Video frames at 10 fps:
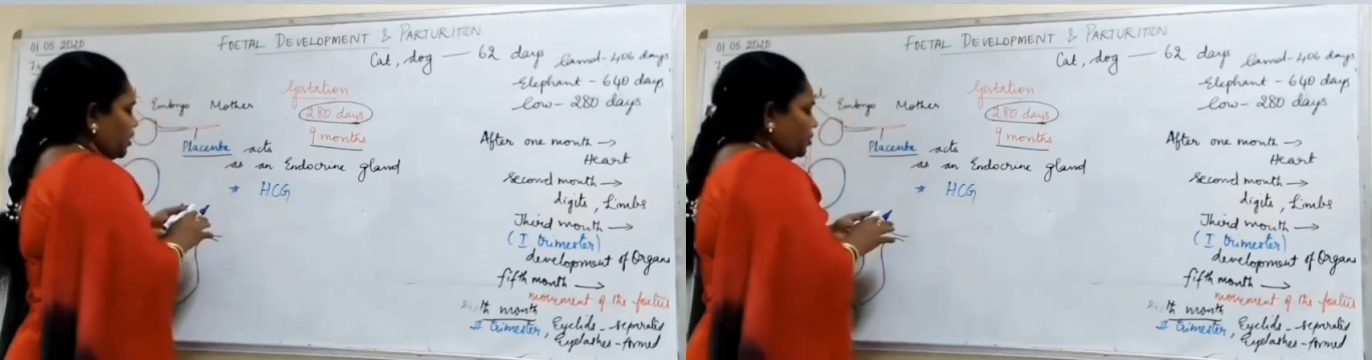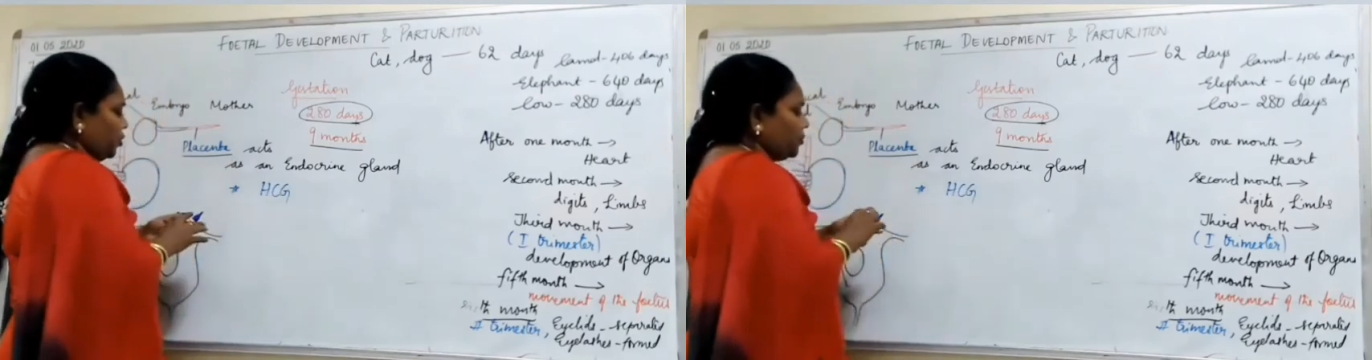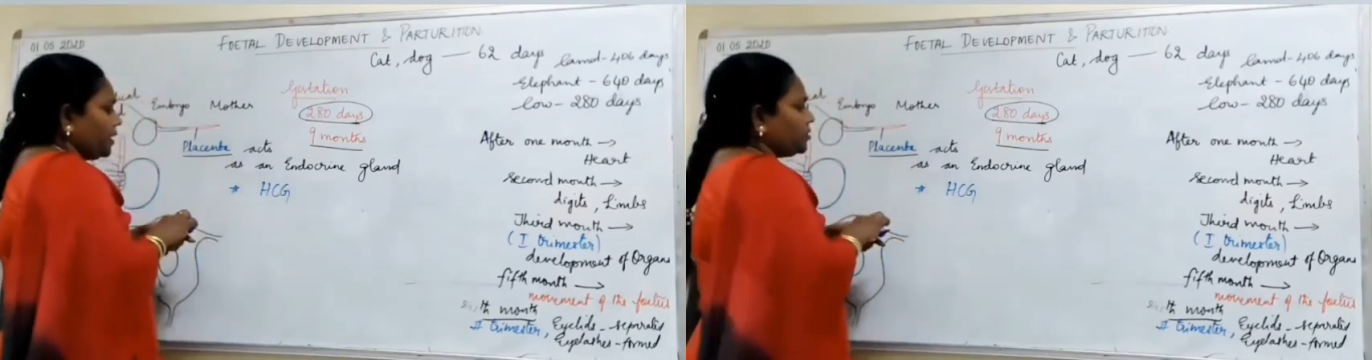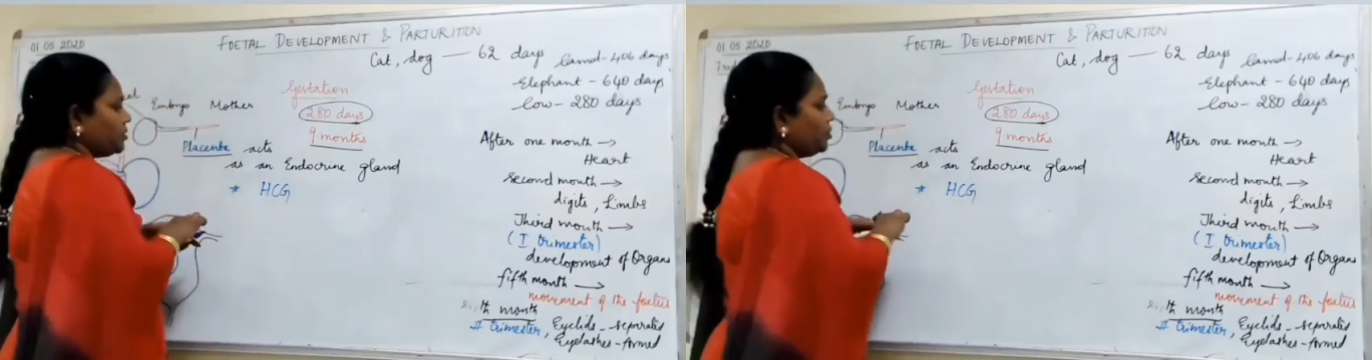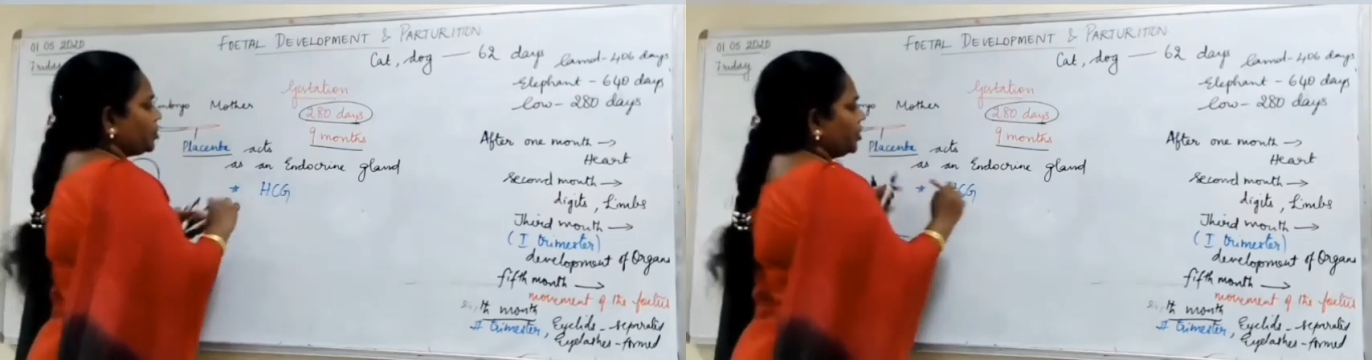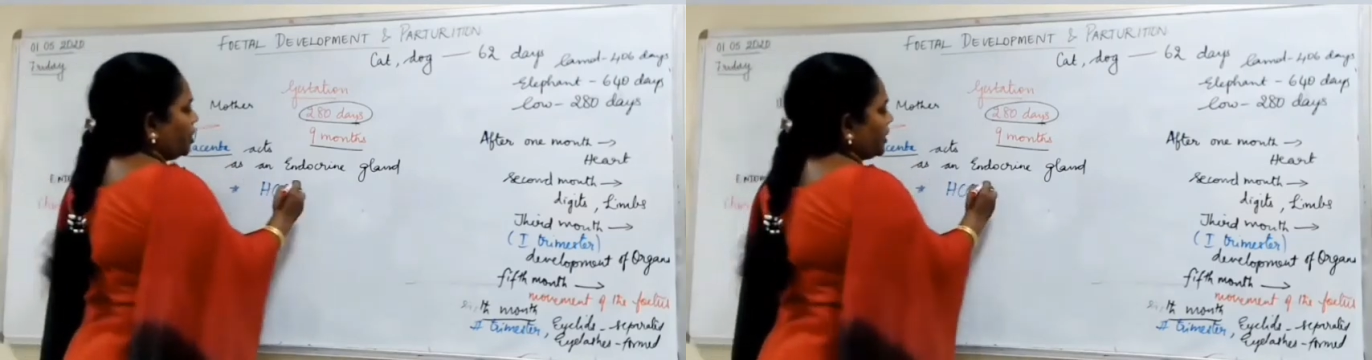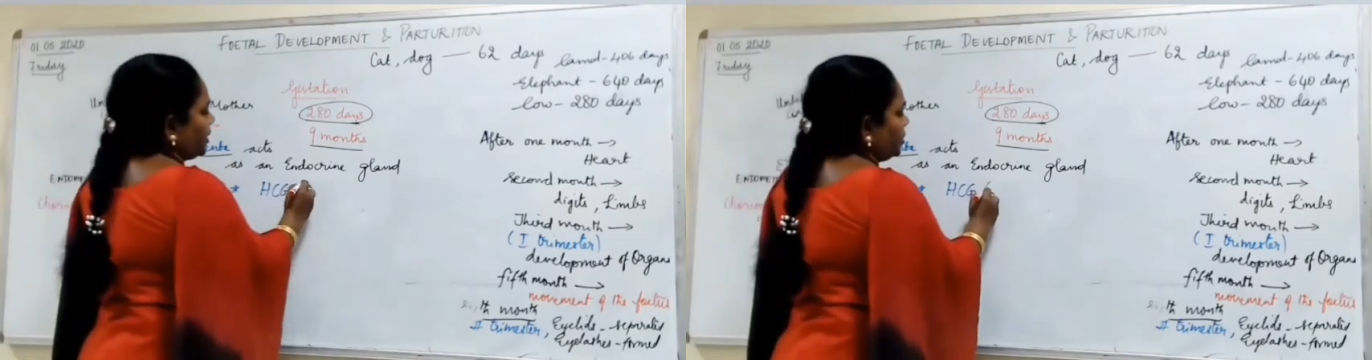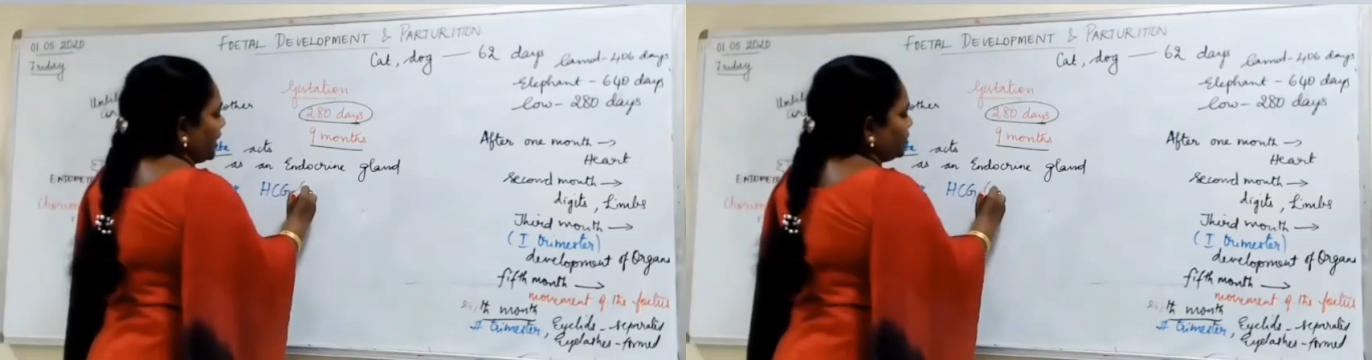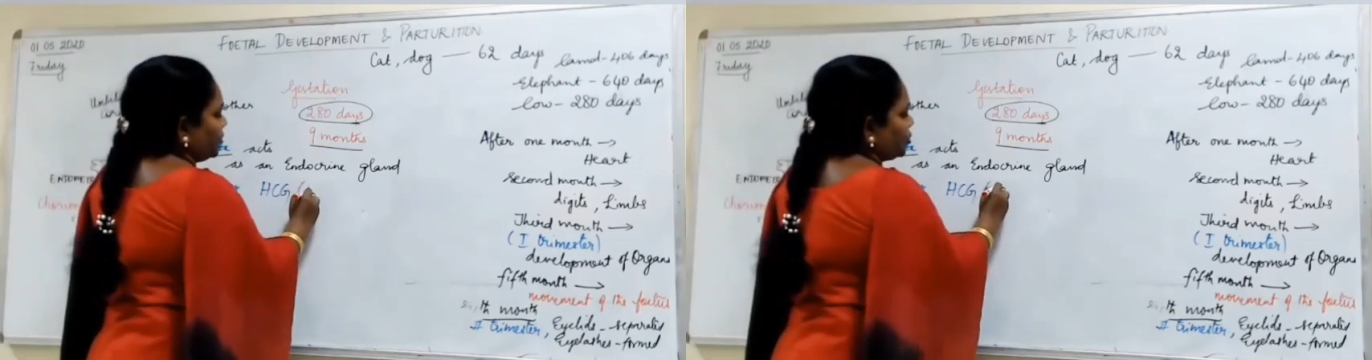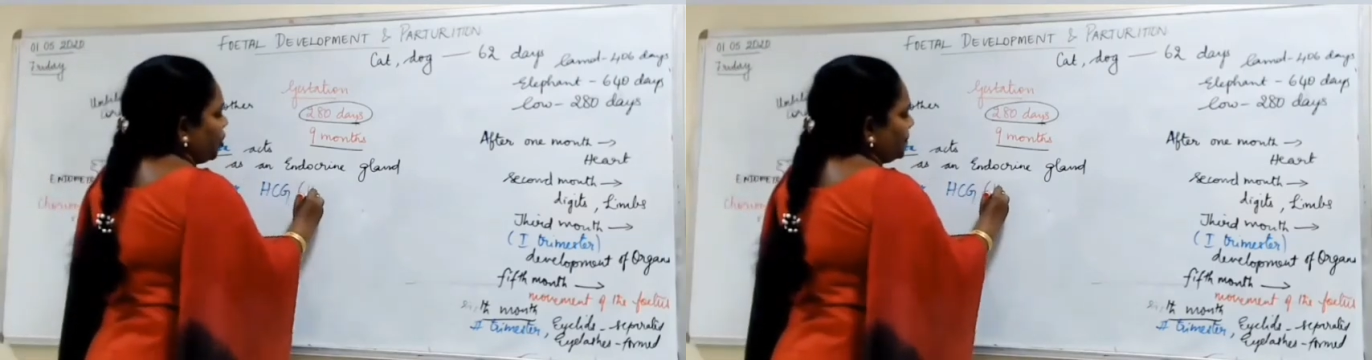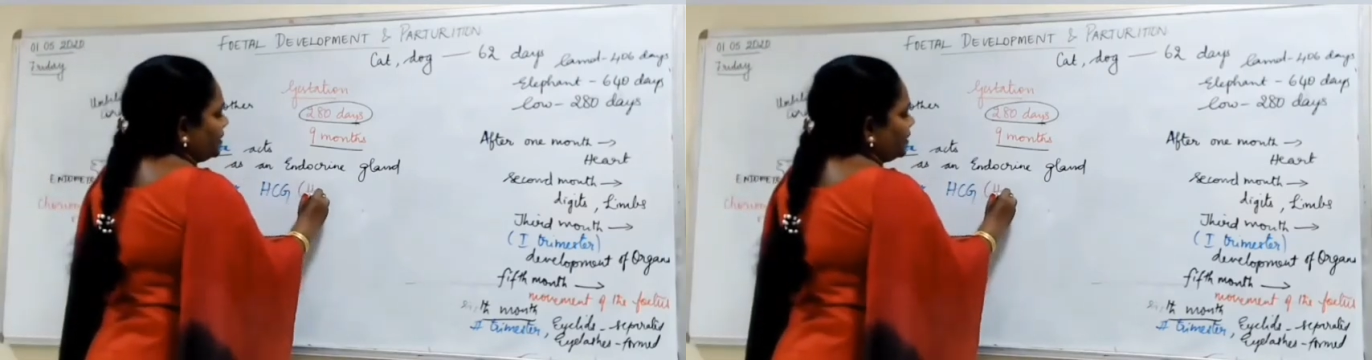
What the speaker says: Human chorionic gonadotropin.